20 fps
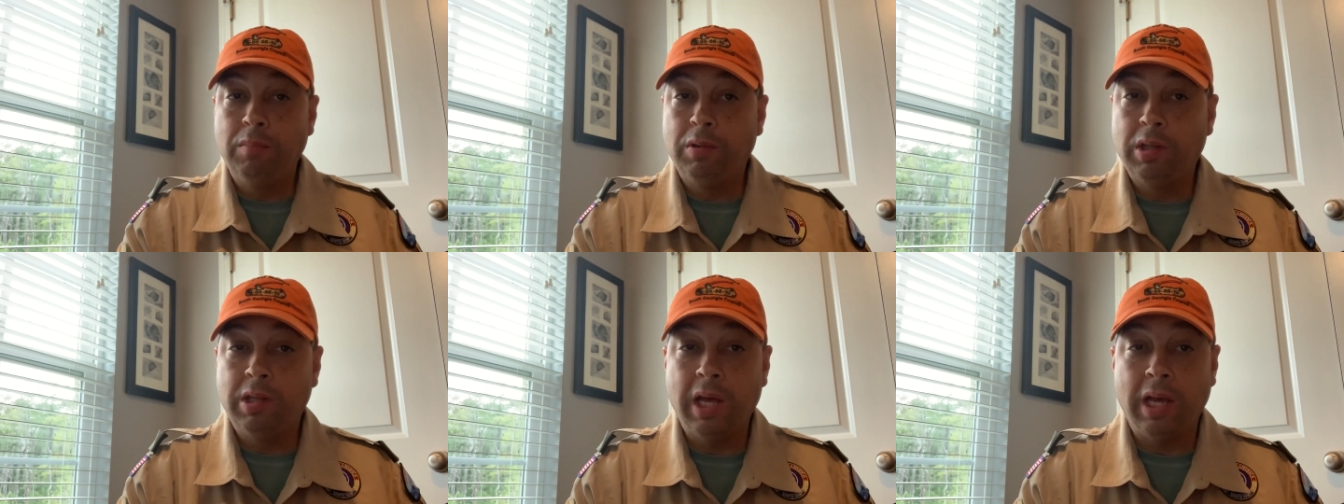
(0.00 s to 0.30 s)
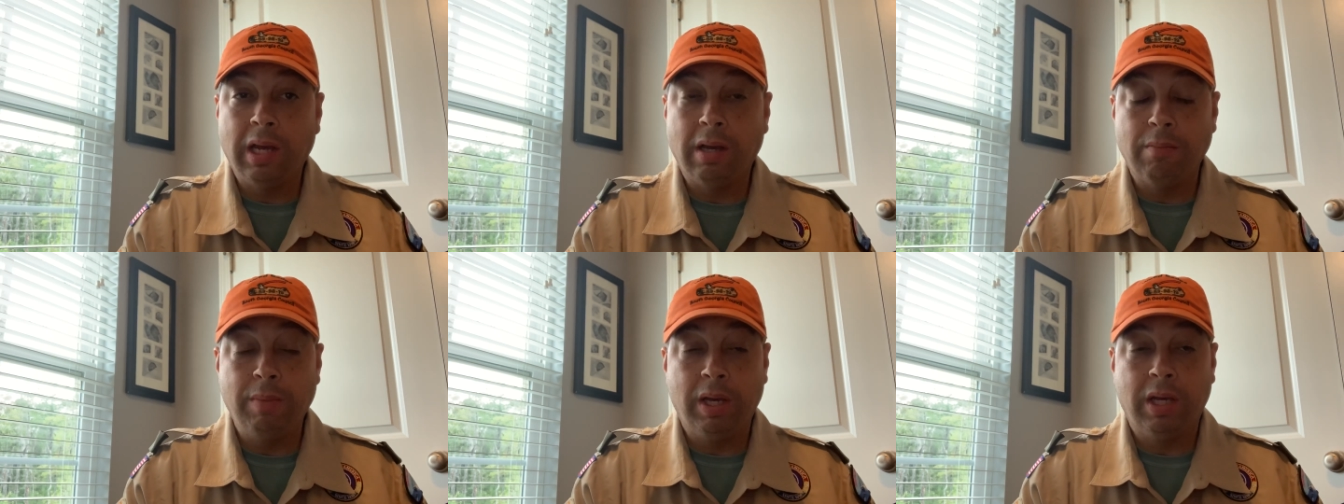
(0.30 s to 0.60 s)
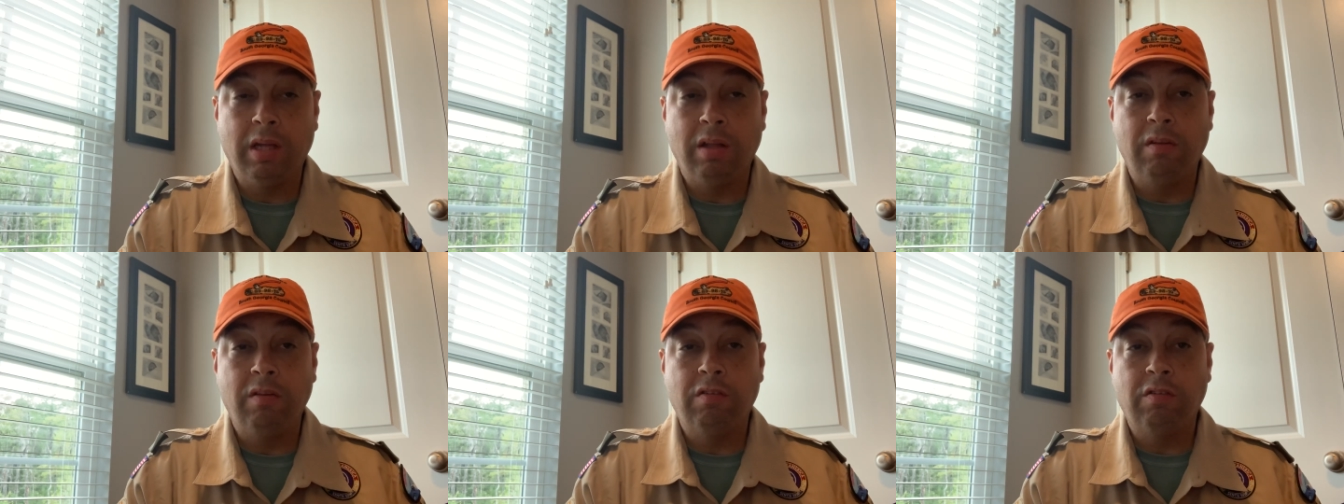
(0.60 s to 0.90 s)

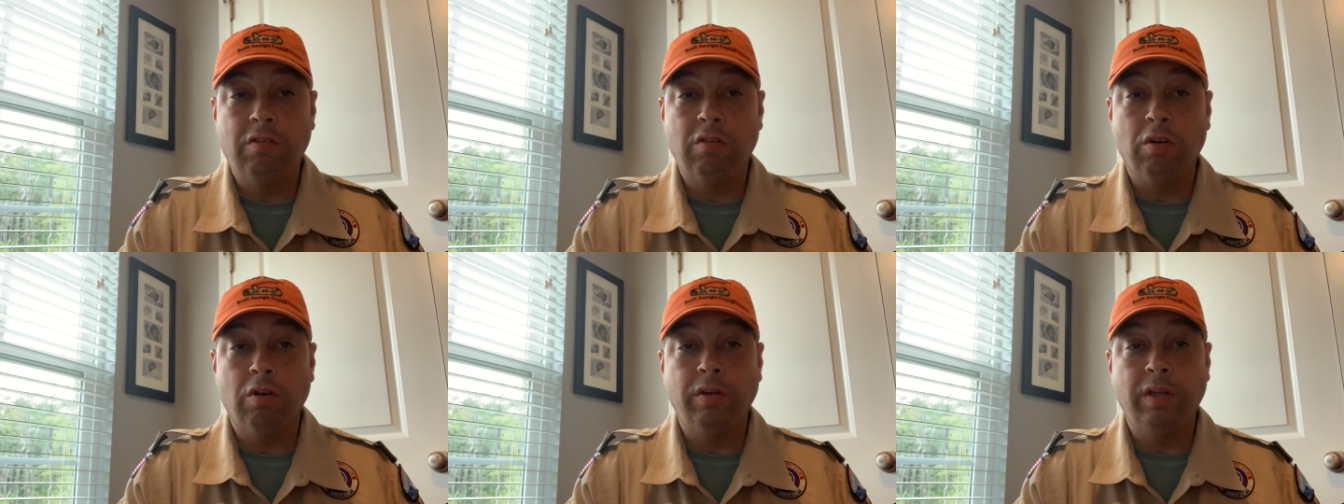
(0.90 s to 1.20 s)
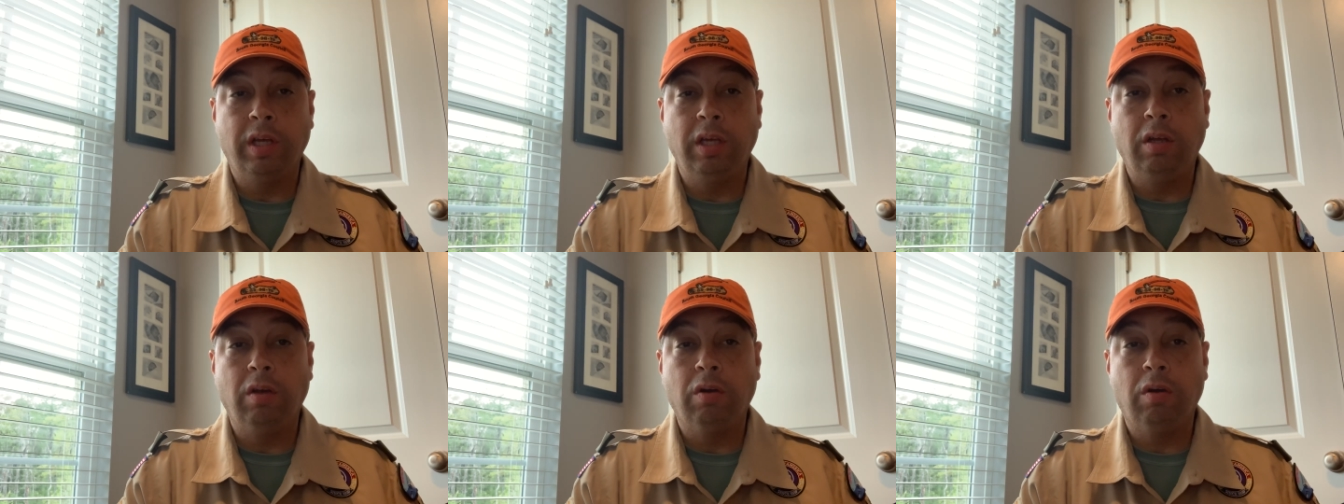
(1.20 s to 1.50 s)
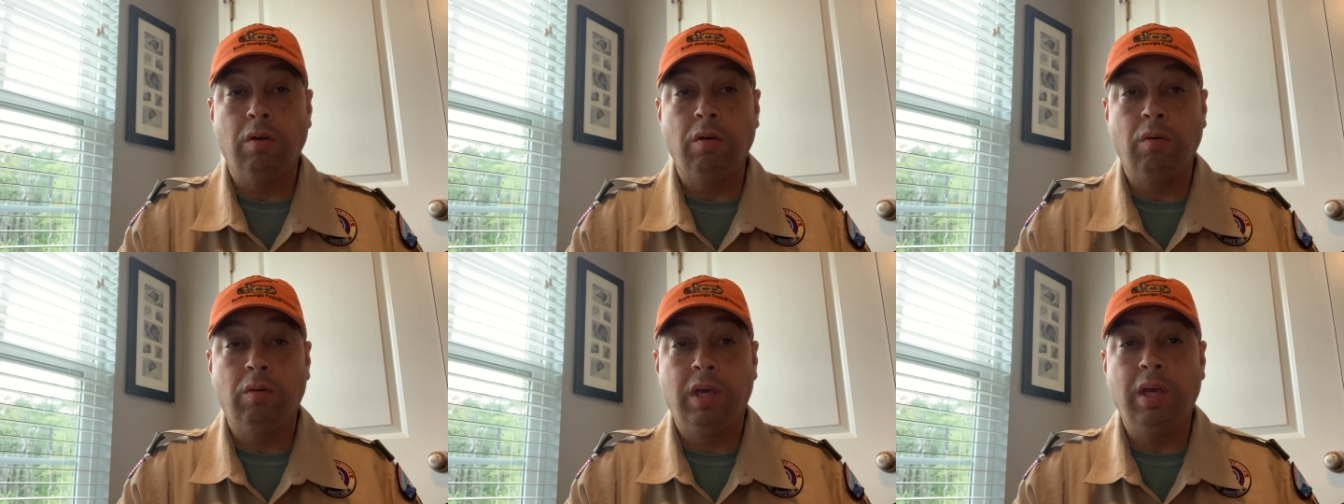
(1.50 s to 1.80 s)
making sure that
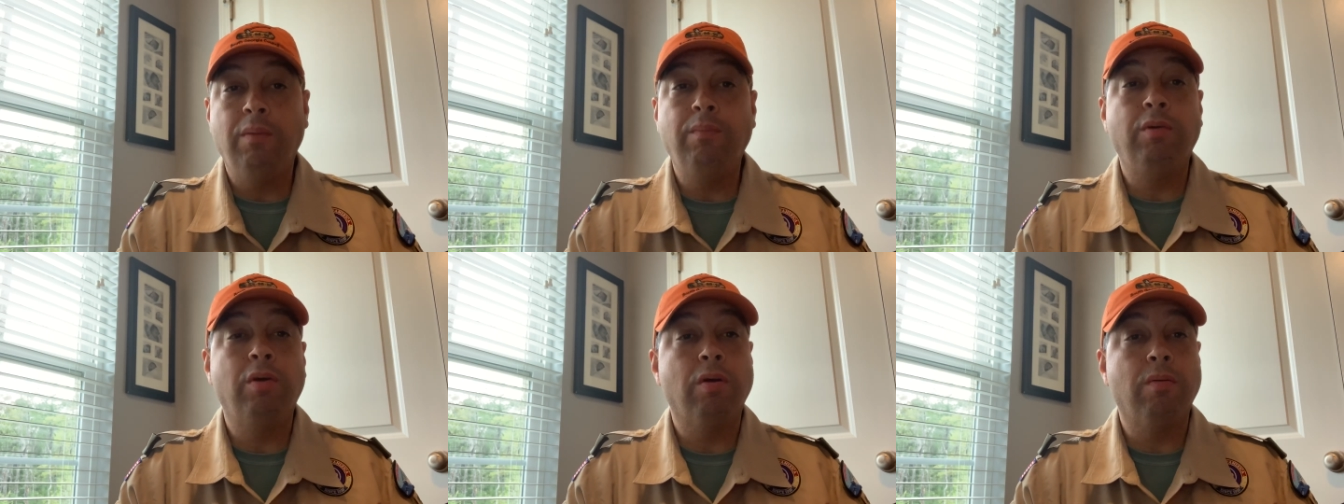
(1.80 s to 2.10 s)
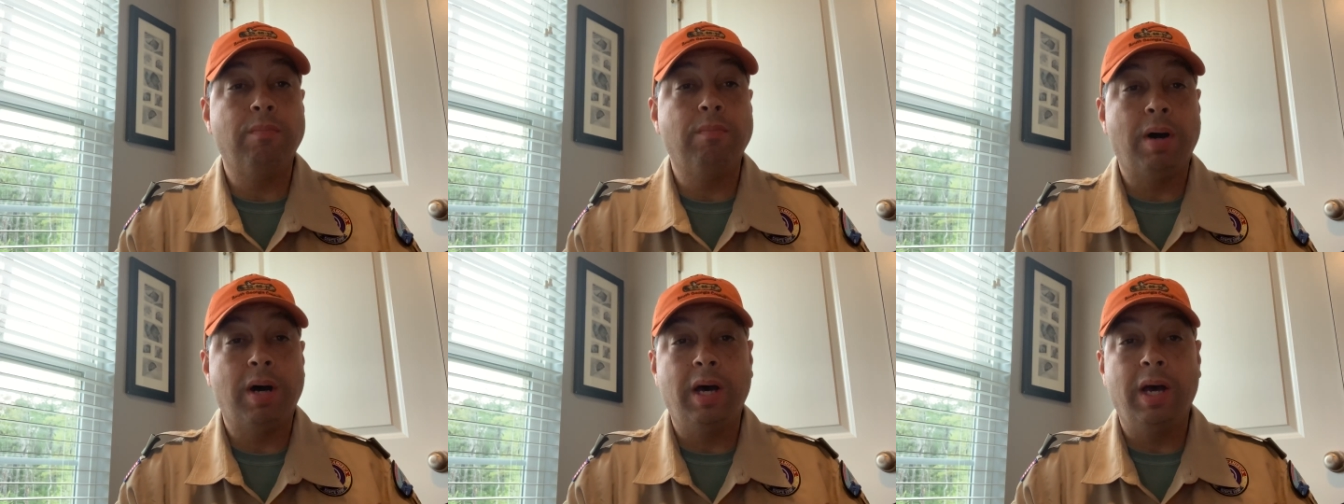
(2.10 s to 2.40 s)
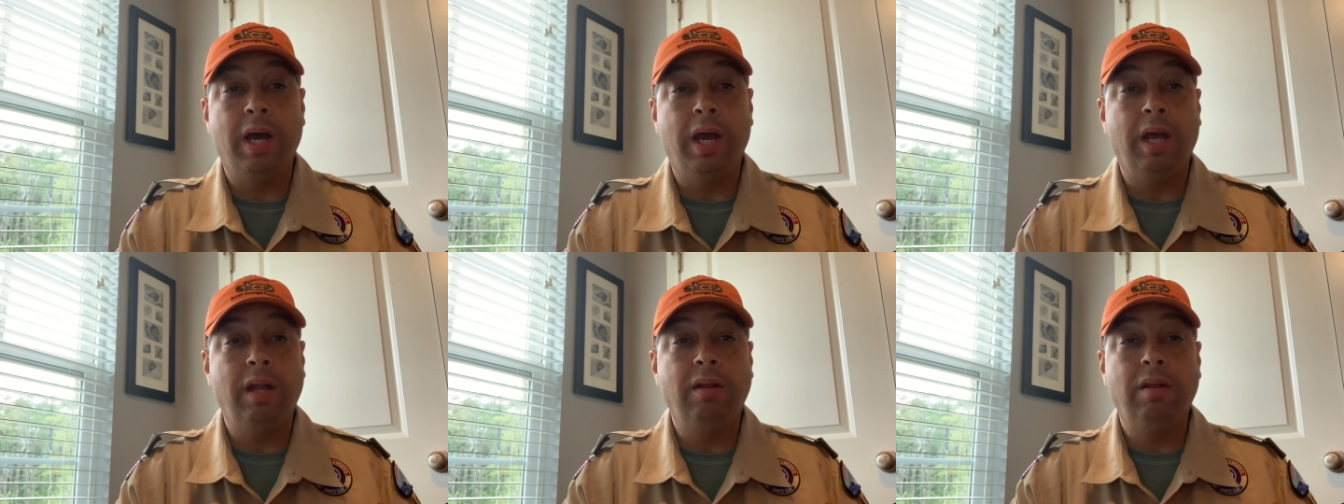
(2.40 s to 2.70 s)
you keep your
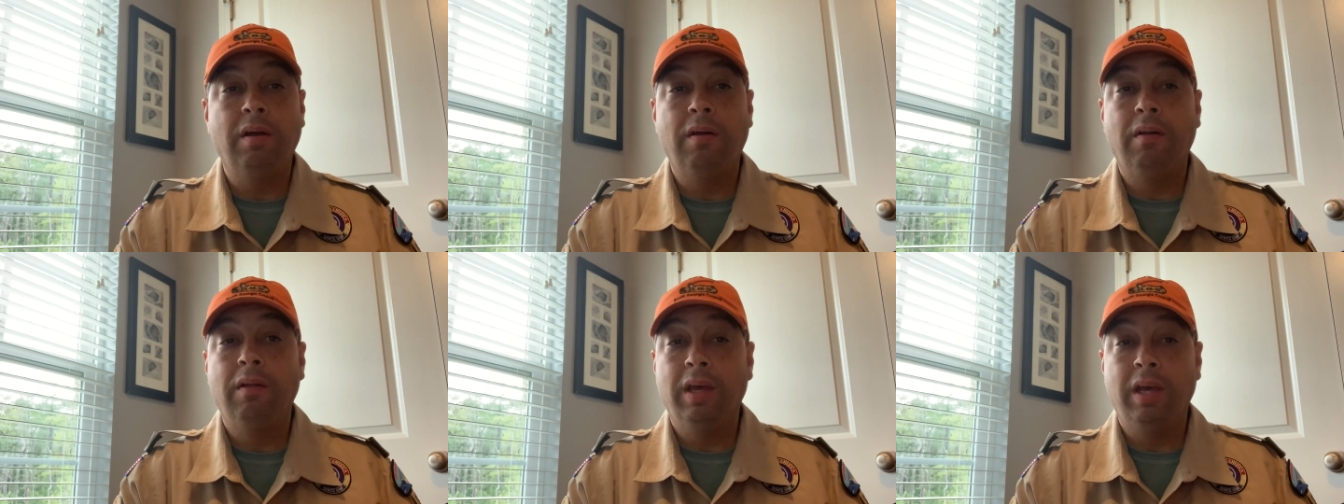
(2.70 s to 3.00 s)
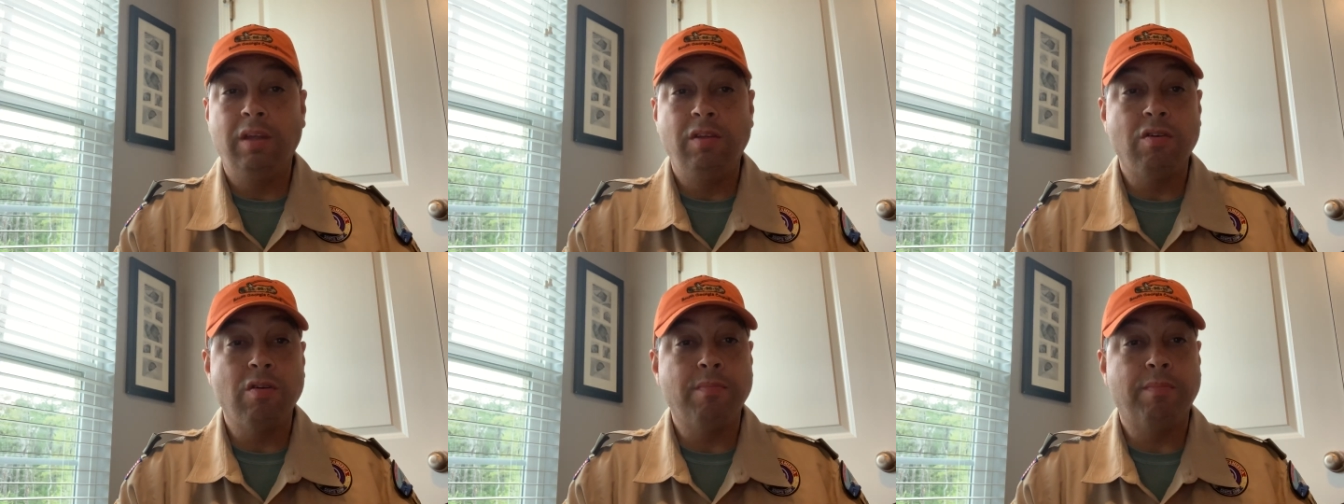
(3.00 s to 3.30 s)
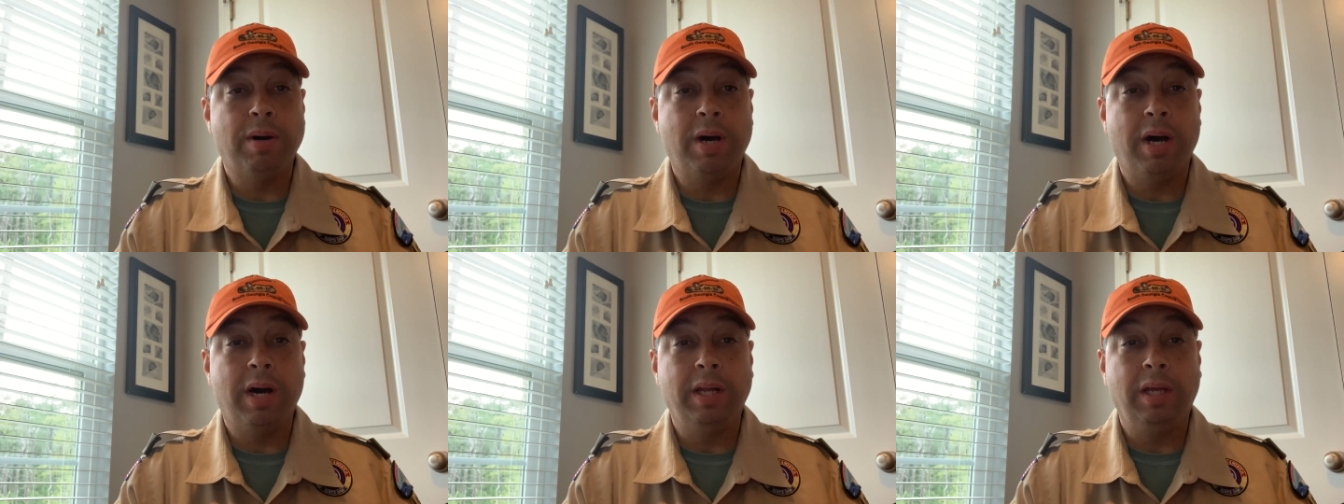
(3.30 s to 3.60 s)
mind and your
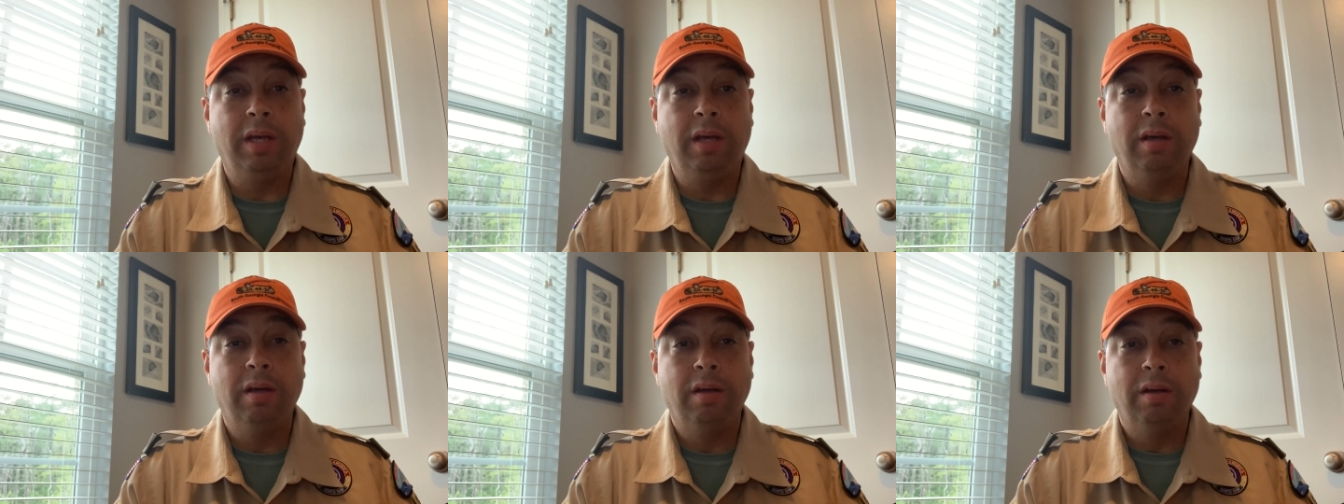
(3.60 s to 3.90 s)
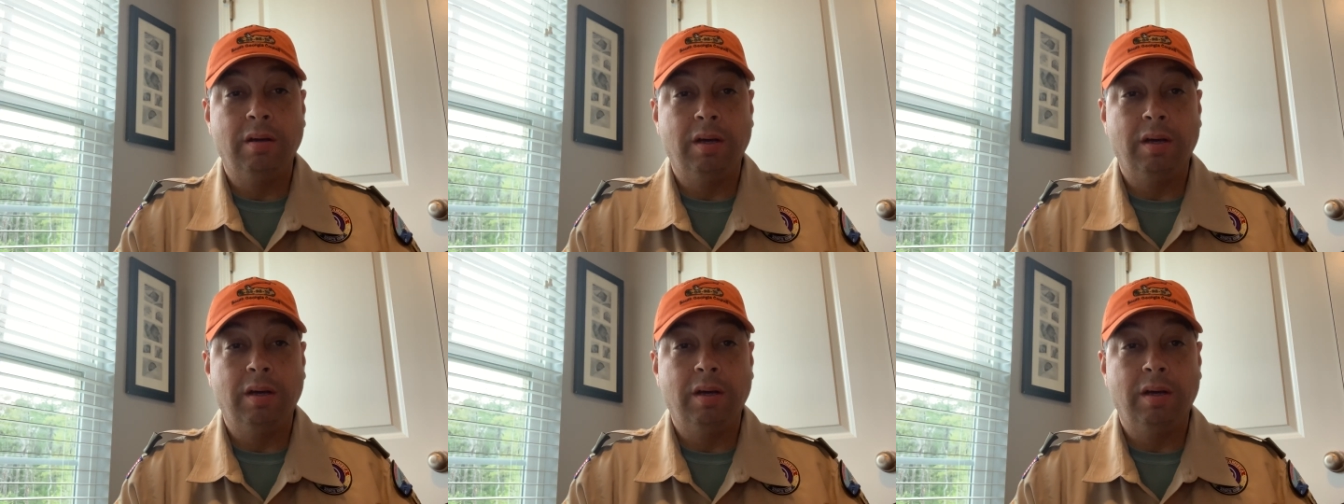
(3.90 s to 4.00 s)
body